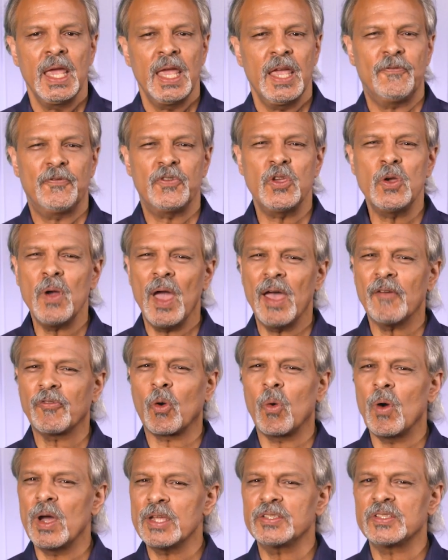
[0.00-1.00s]
If you have
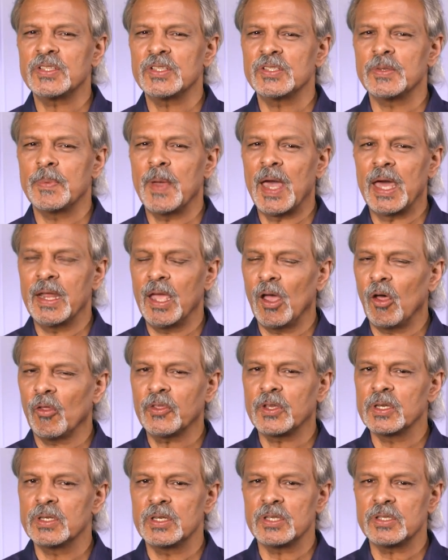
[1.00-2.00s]
questions about
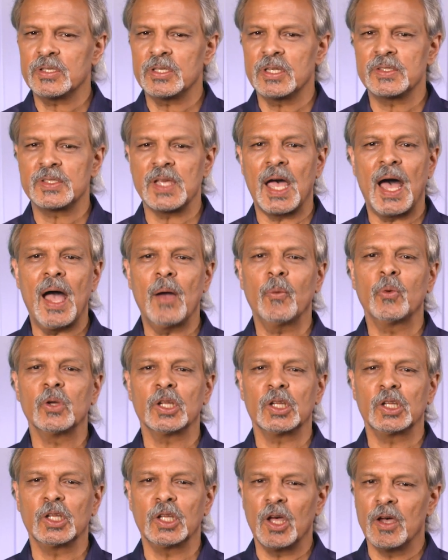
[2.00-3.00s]
health conditions, I would
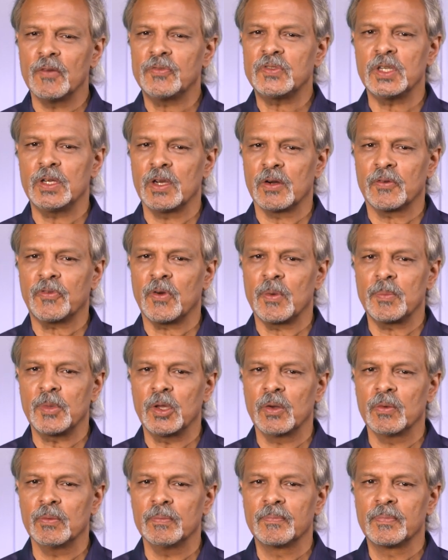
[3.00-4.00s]
love to hear from
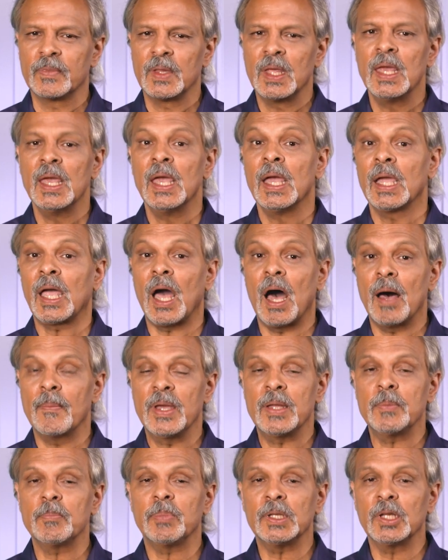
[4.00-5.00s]
you.
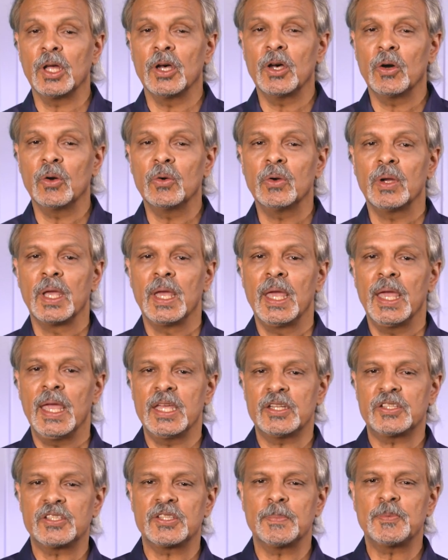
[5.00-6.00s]
Comment below,
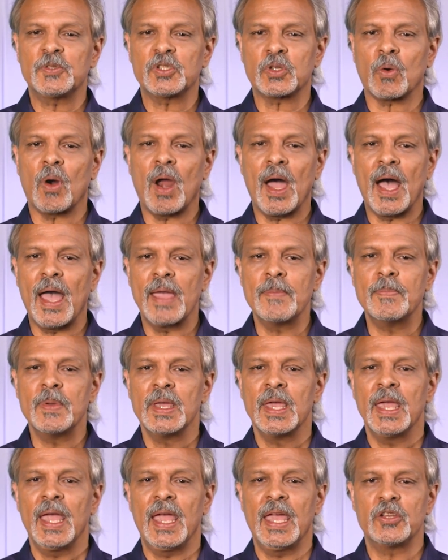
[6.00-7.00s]
hit subscribe,
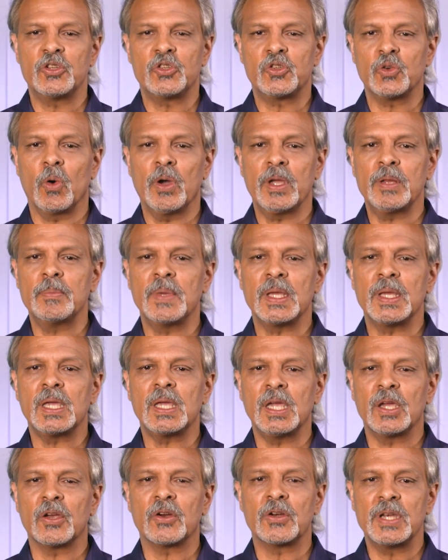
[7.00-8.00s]
and join
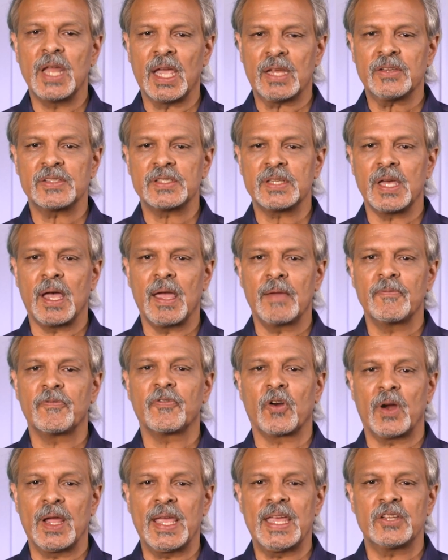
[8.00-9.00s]
here next time
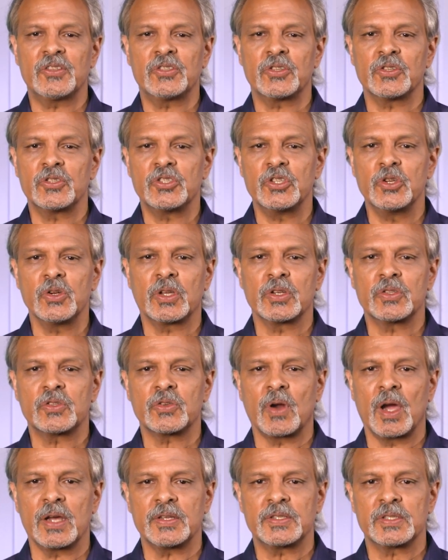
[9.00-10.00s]
for Answers You Can
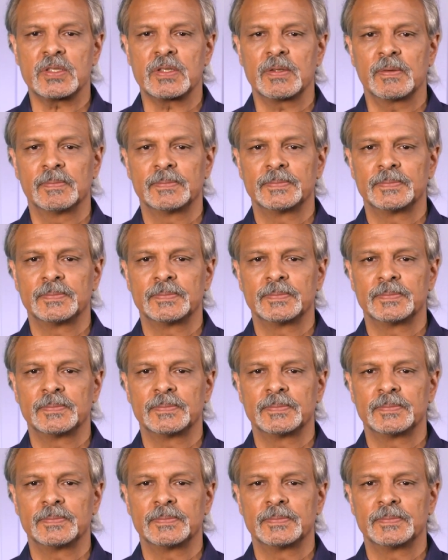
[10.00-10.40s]
Trust.